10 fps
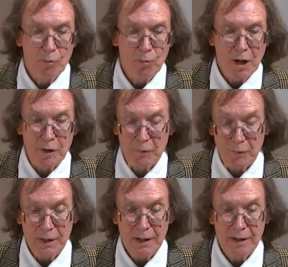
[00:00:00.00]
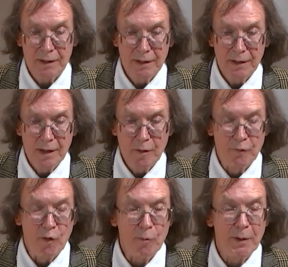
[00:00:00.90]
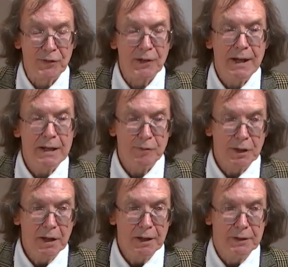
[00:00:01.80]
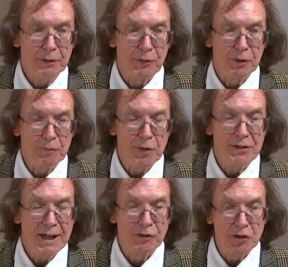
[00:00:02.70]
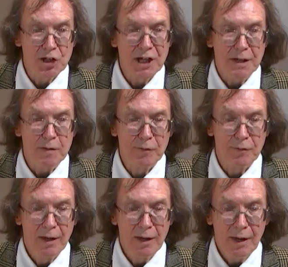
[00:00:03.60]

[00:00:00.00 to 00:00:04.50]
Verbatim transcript: one of the former slave girls of the dead chief